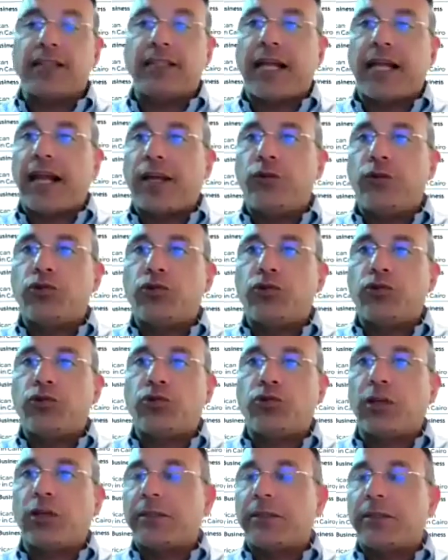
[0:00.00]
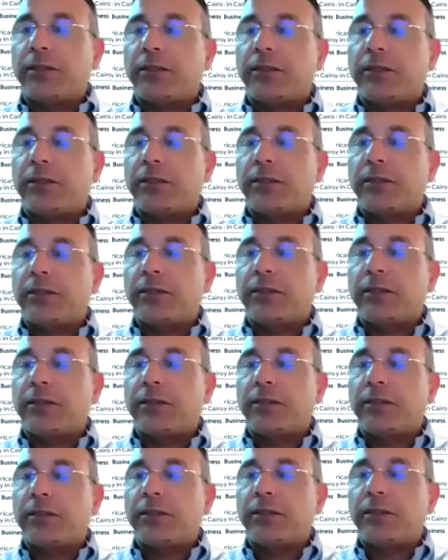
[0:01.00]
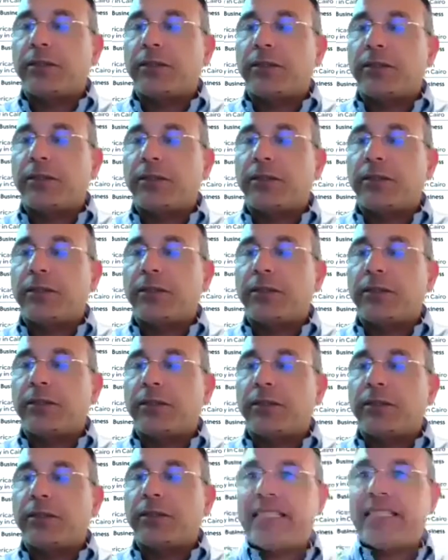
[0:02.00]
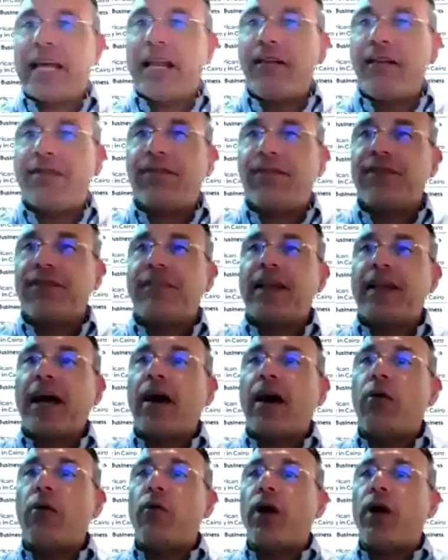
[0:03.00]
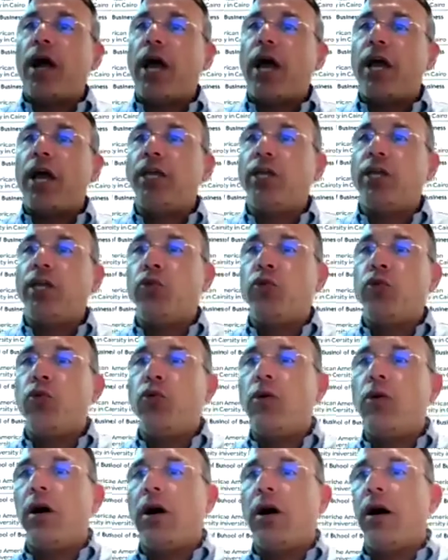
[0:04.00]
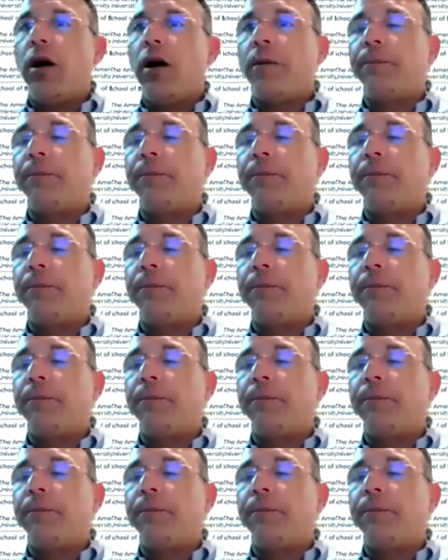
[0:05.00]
that I used to explain with my hand, I got myself now a new